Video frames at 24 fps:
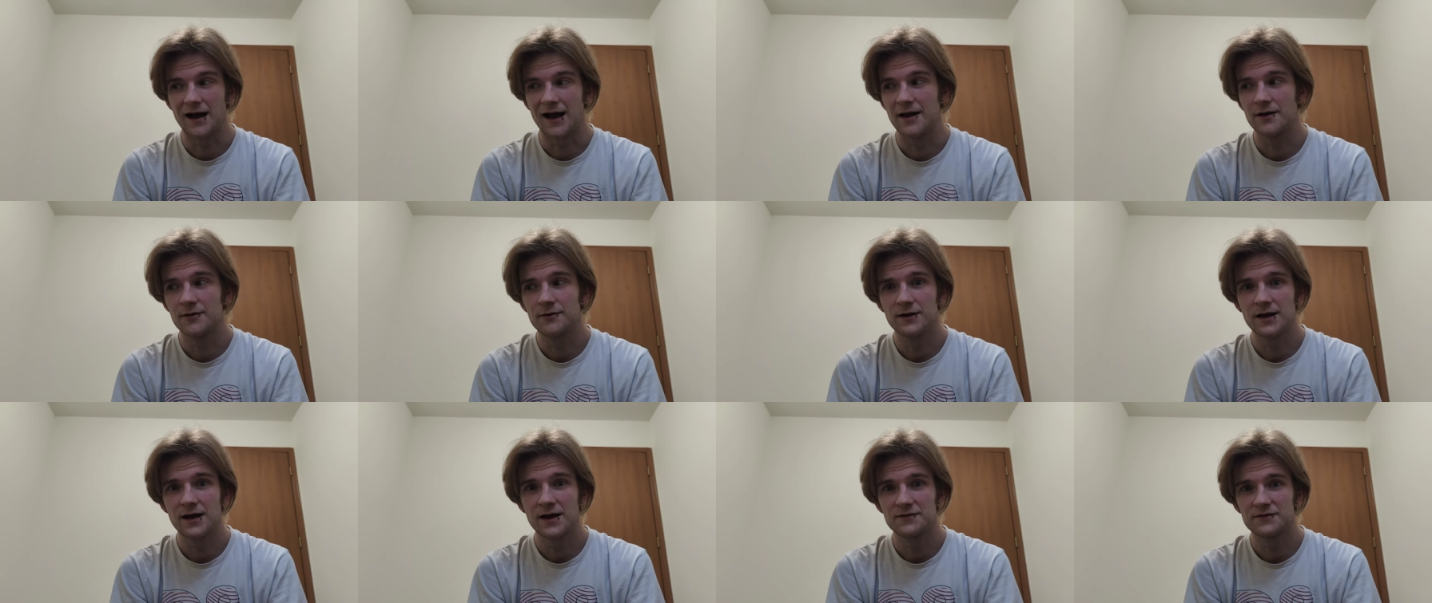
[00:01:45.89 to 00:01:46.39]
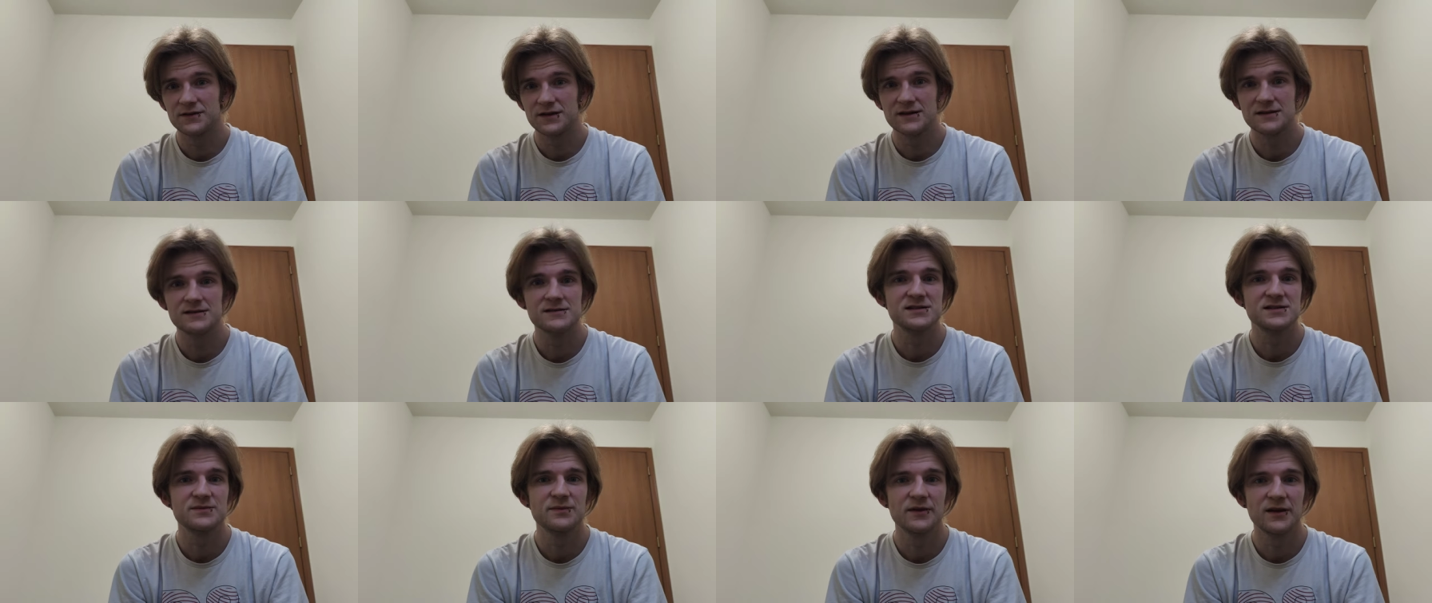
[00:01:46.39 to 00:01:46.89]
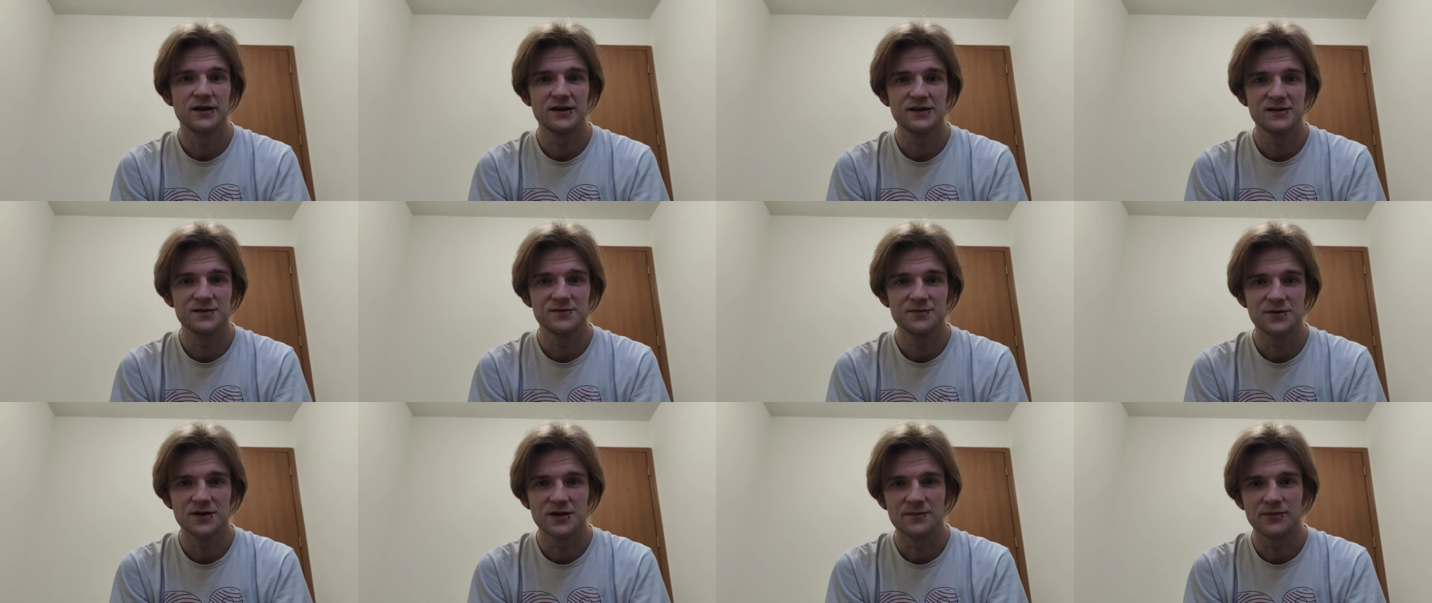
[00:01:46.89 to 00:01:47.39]
I don't have to explain
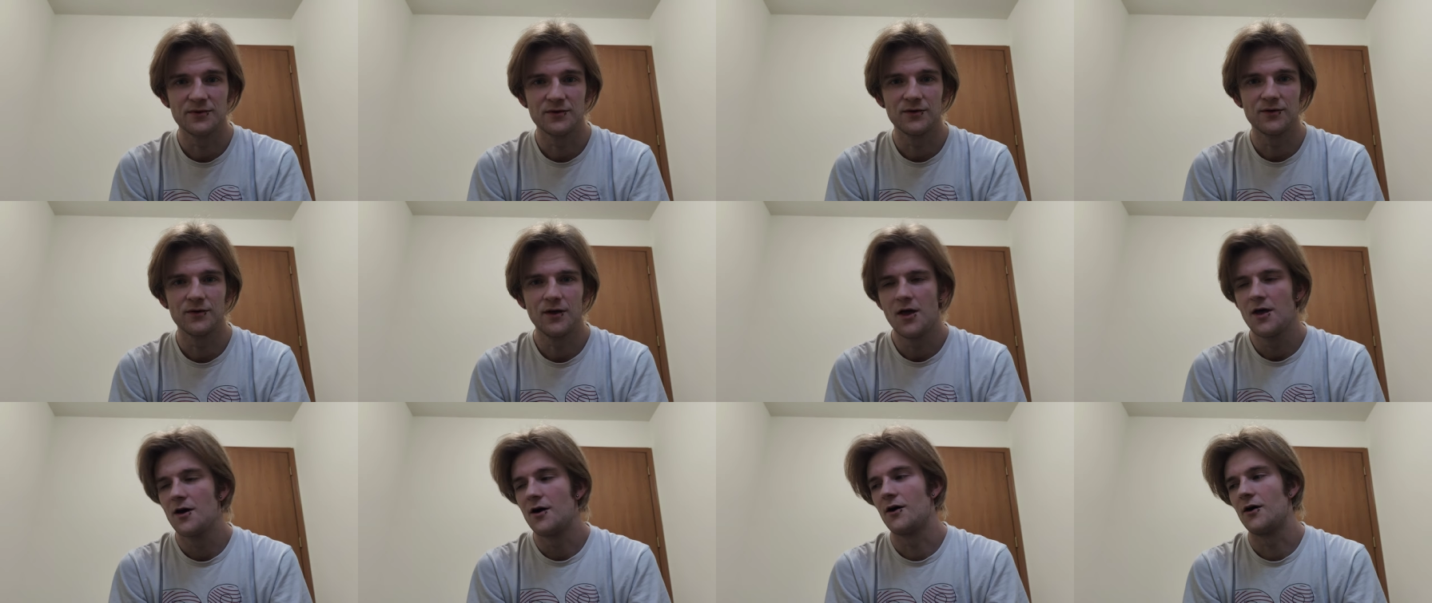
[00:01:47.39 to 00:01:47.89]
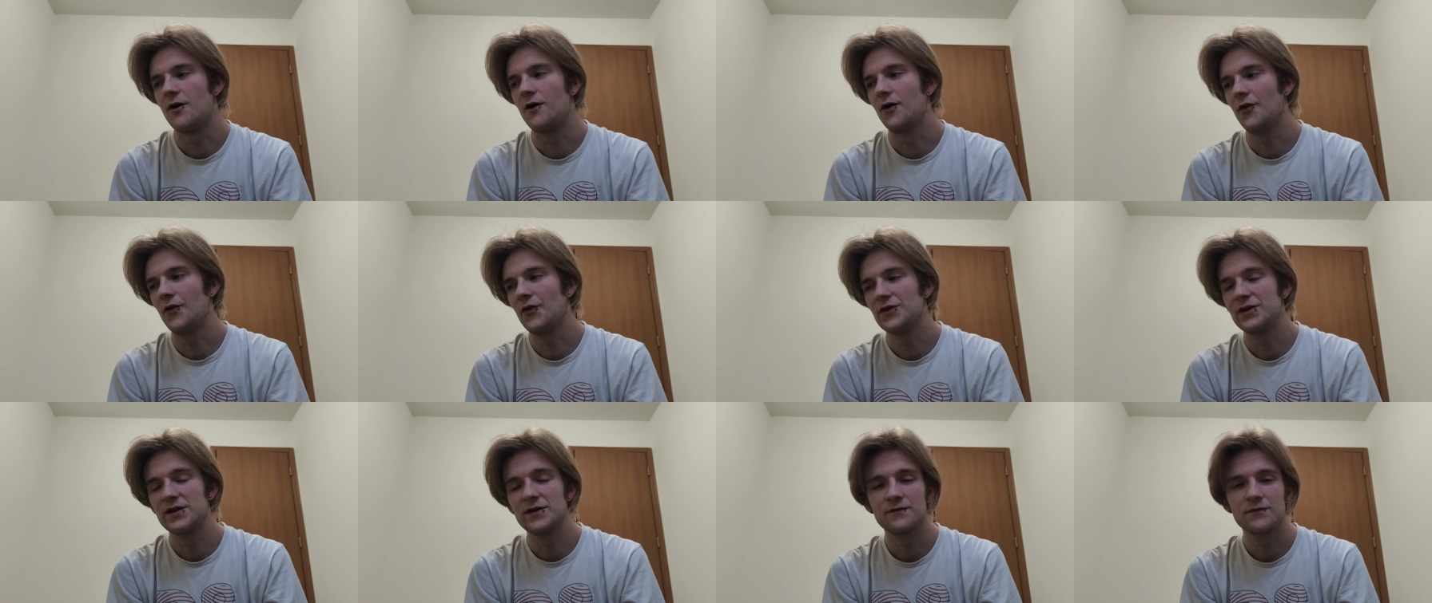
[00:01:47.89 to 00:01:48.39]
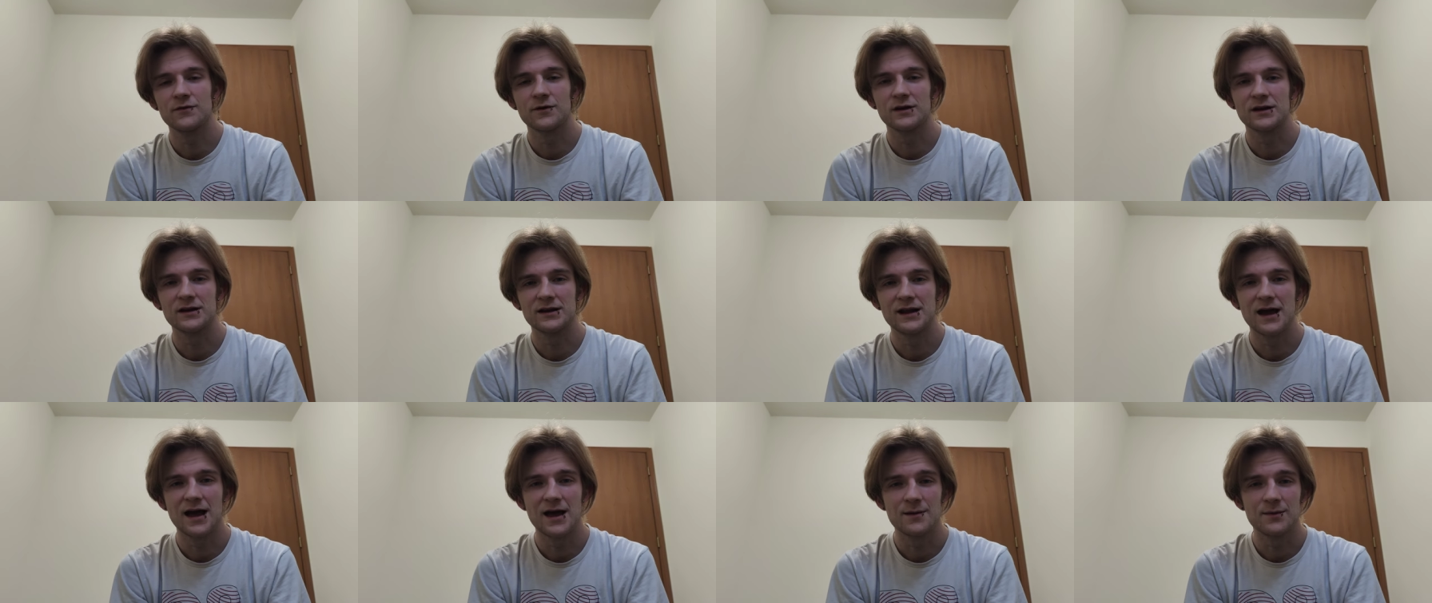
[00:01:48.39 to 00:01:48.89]
to people all the different
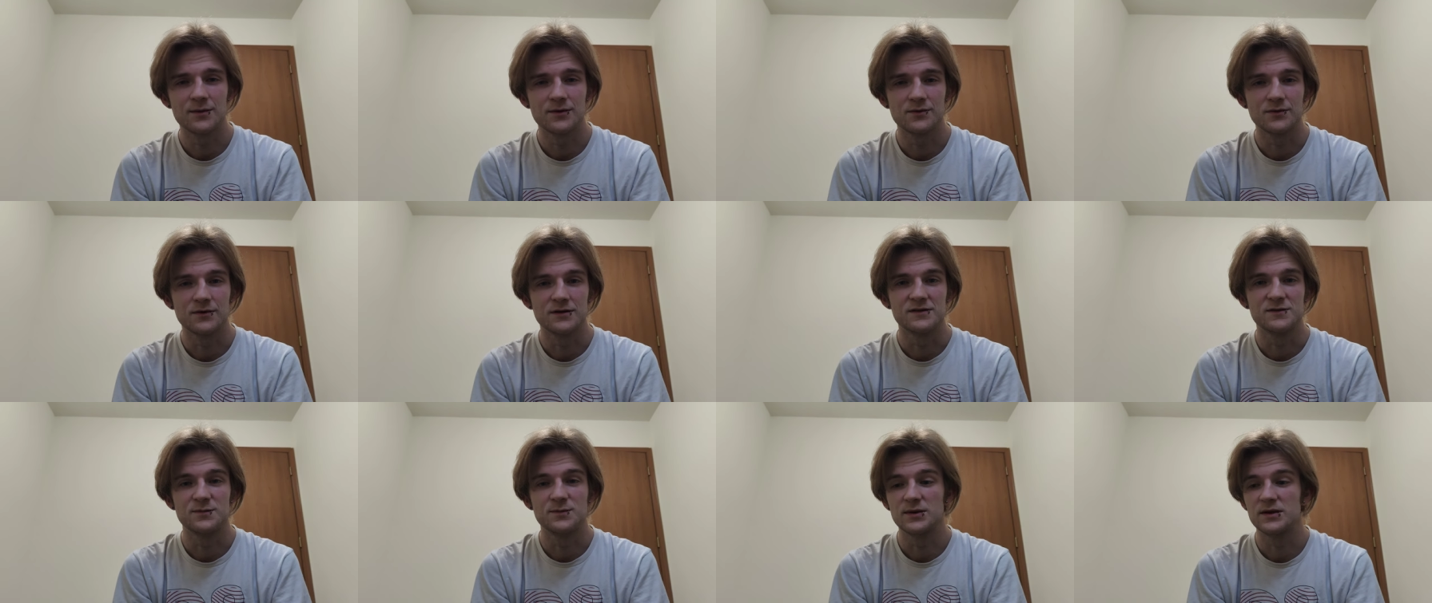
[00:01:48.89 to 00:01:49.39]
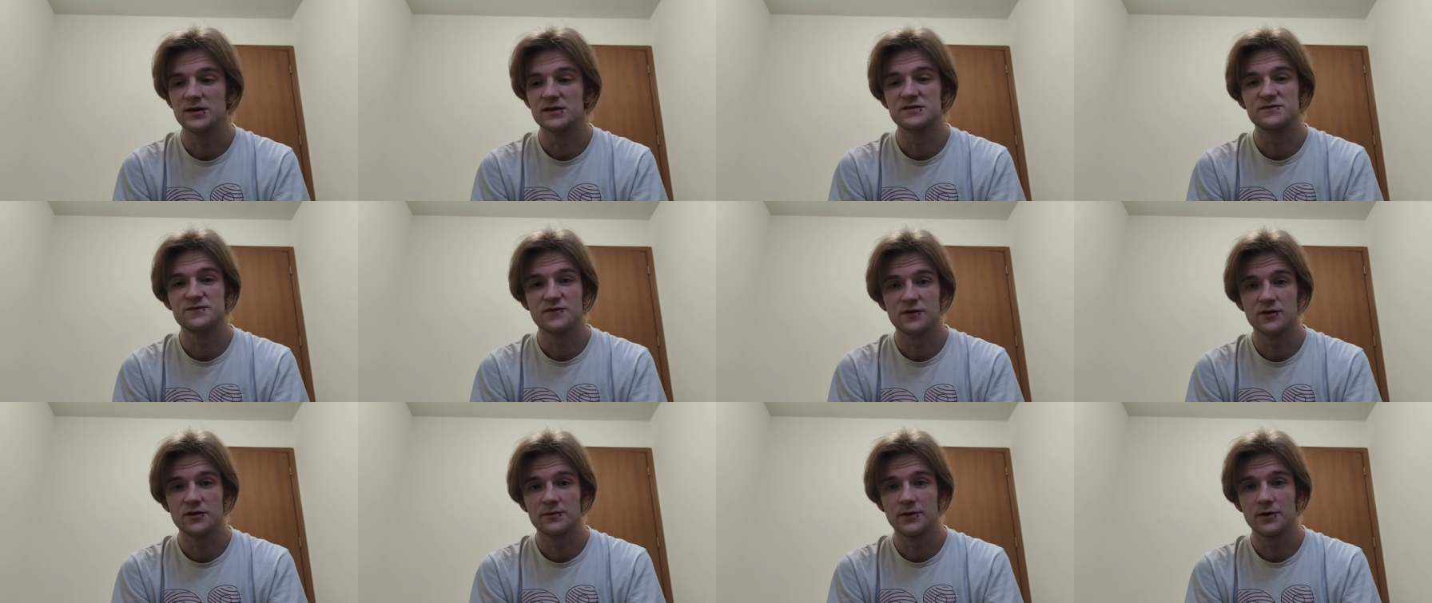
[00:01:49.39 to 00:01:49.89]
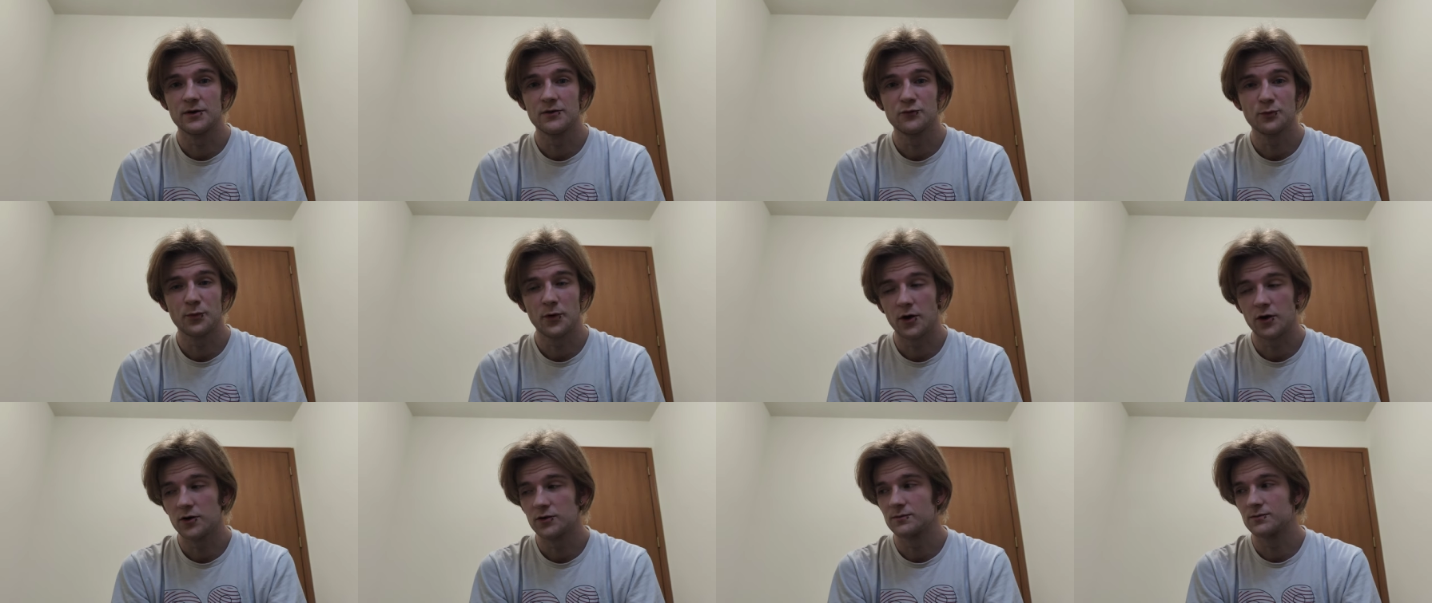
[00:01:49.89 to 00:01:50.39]
cannabinoids because, for the most
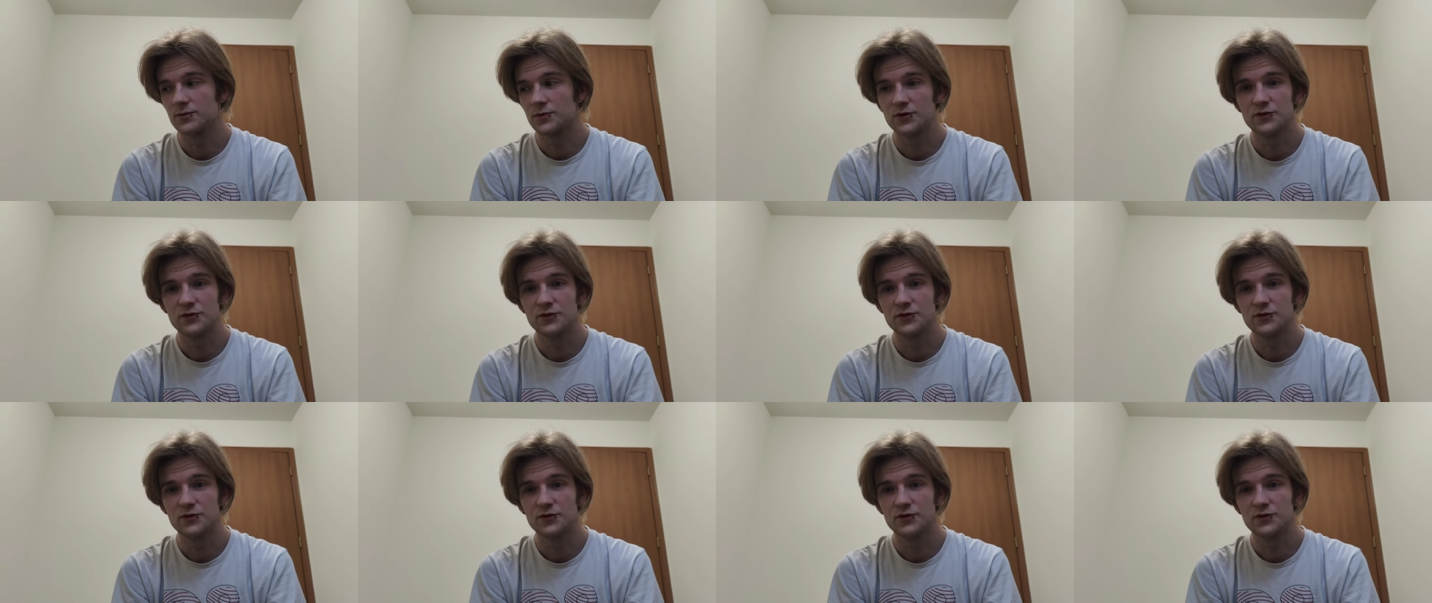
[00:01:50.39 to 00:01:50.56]
part,